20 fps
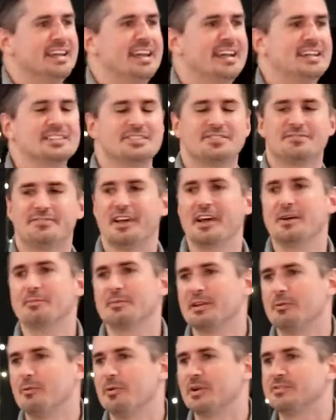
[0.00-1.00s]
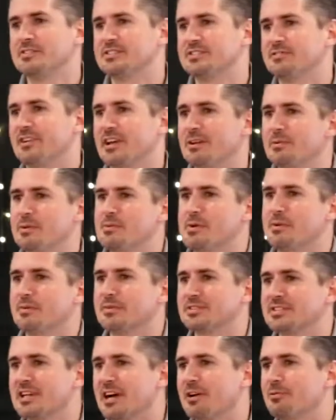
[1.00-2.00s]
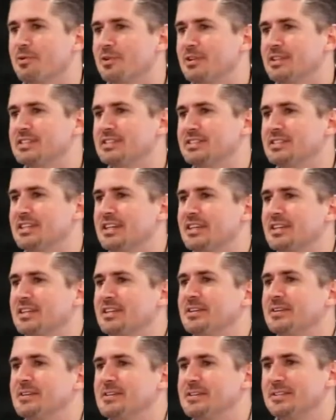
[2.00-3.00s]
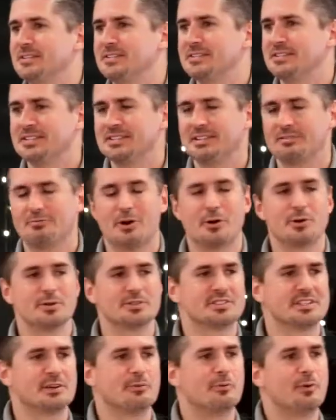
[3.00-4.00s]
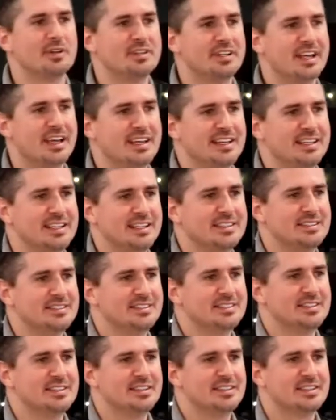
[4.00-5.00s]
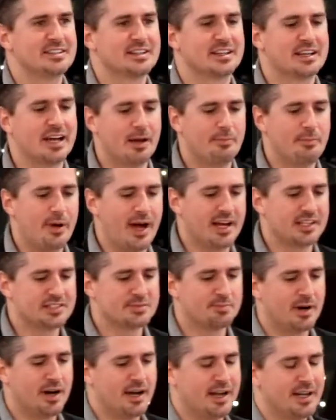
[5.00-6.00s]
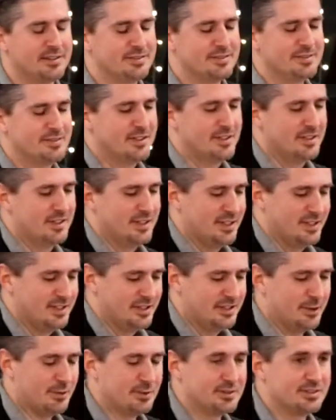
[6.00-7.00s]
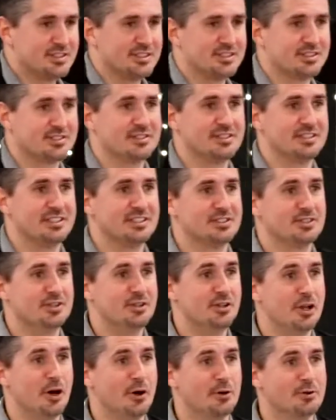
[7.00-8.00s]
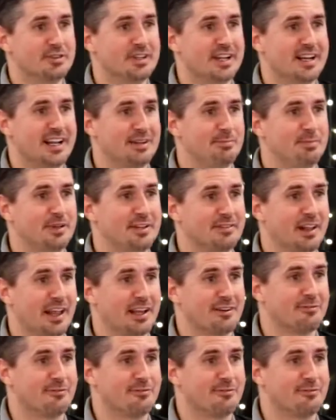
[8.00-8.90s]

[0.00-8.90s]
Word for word: in his family, and one of his family members got really sick. And Raul said one day he, the guy passed by, and there was this, this note that had been like